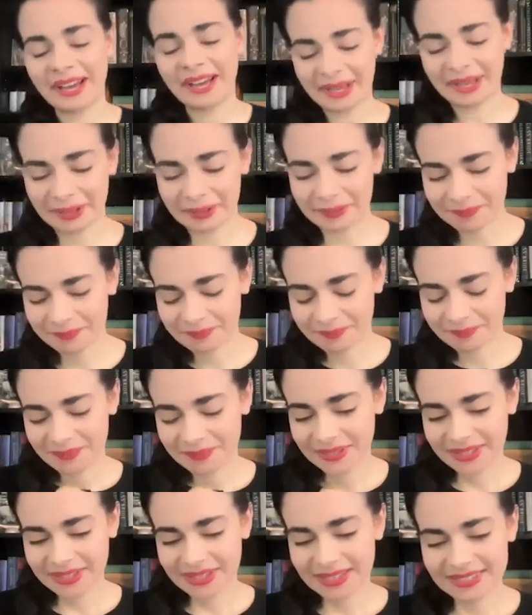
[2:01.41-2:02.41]
Um,
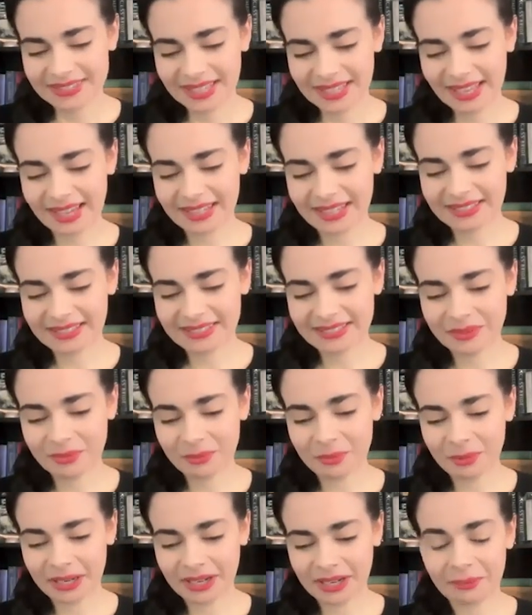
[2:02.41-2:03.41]
and
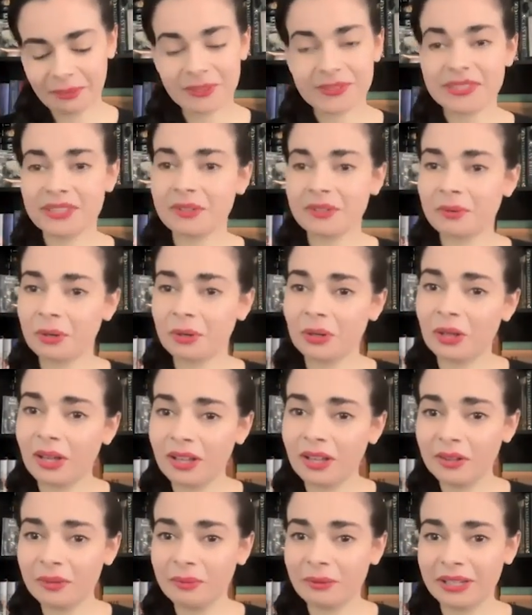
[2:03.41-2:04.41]
when I was at Royal
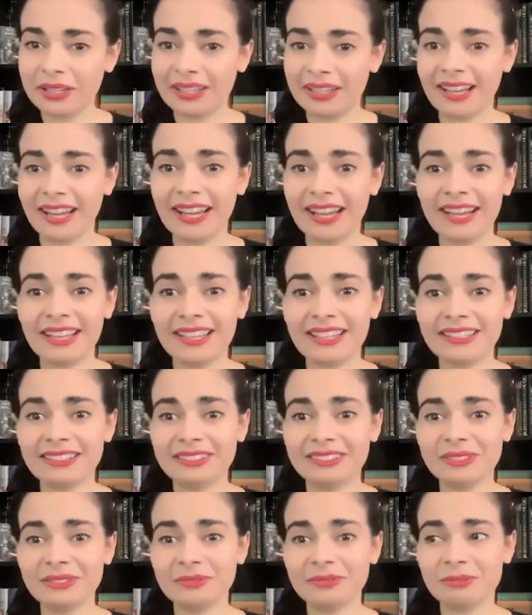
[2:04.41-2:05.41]
Holloway,
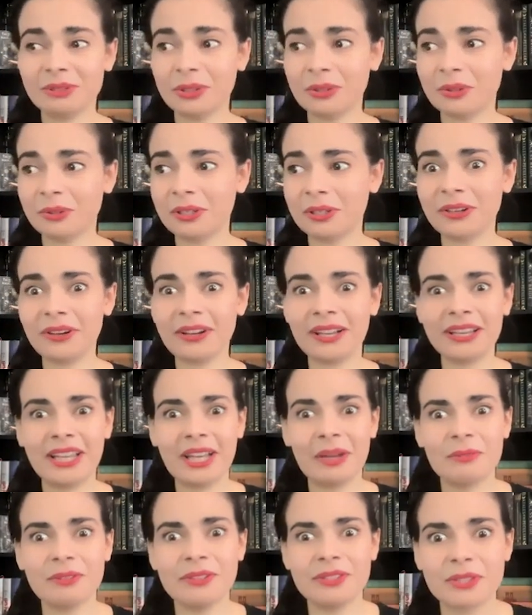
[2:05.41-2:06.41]
here I
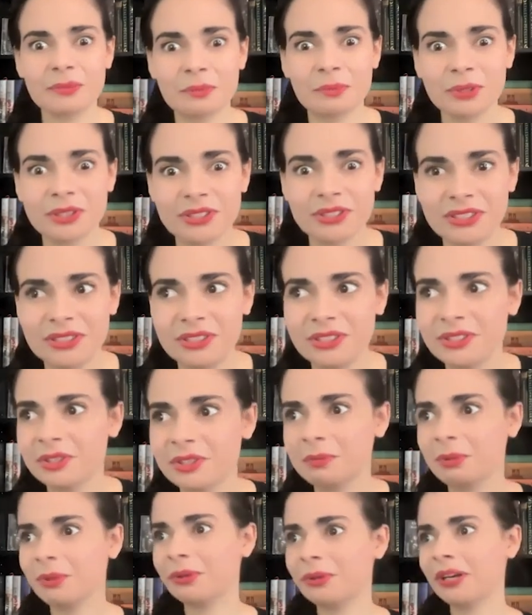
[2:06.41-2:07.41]
am in this
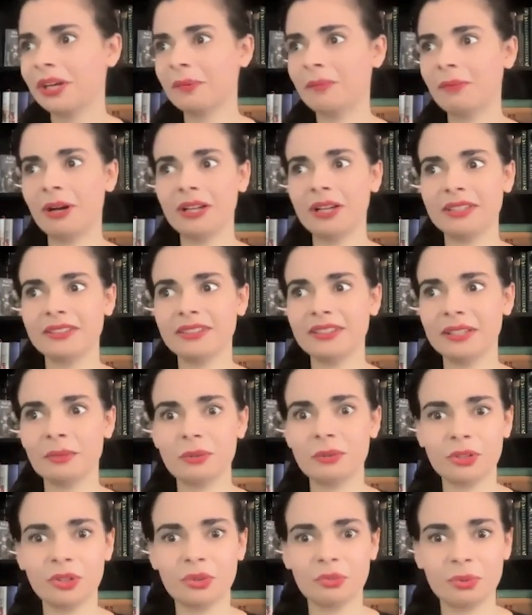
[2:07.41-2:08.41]
prestigious program on
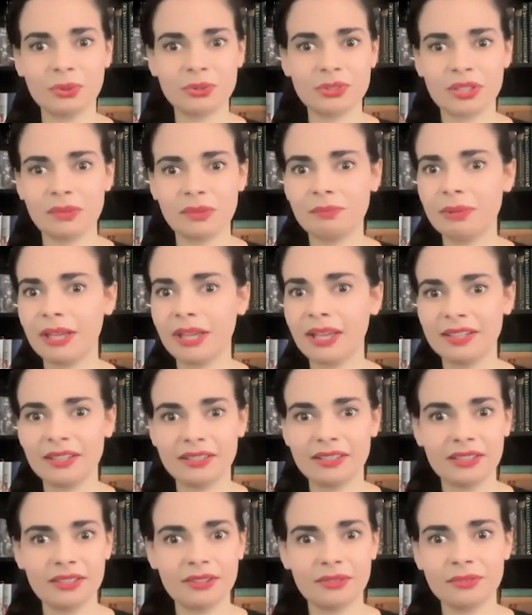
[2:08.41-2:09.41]
like one of the most
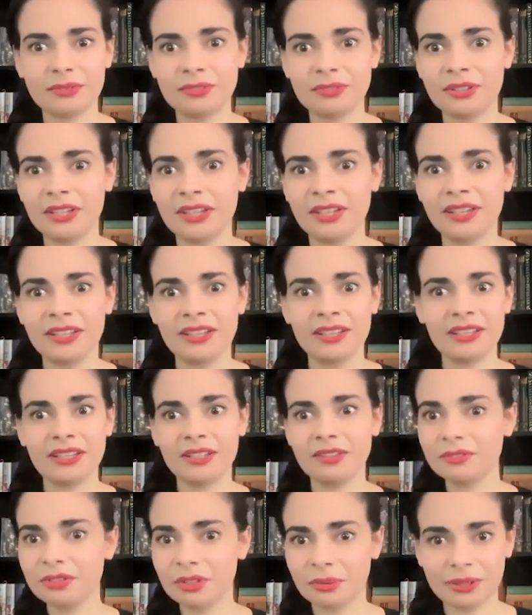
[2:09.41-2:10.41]
competitive,
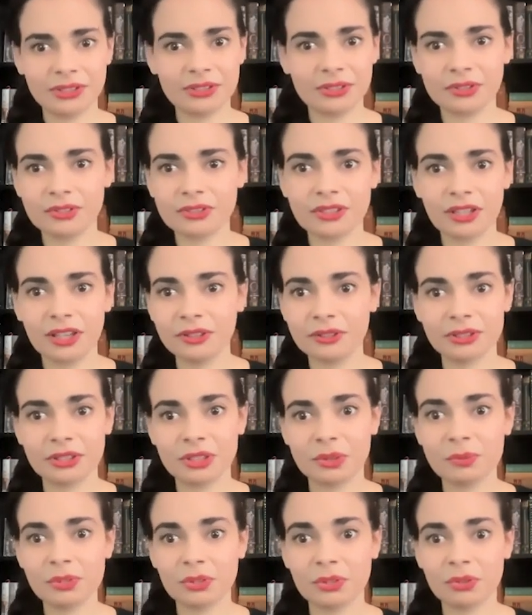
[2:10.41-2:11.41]
influential
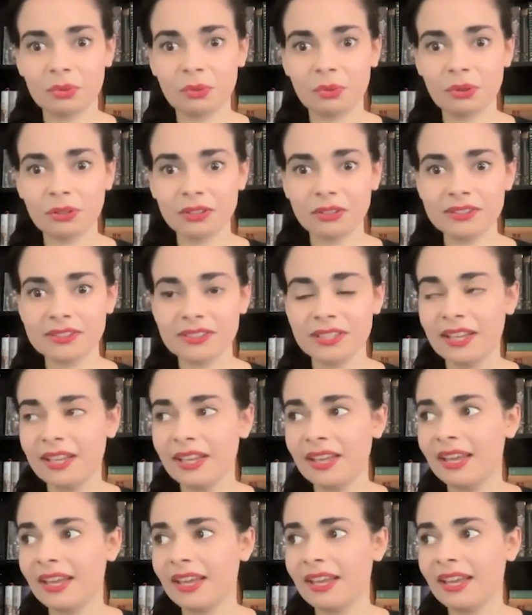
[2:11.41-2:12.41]
scholarships in the world.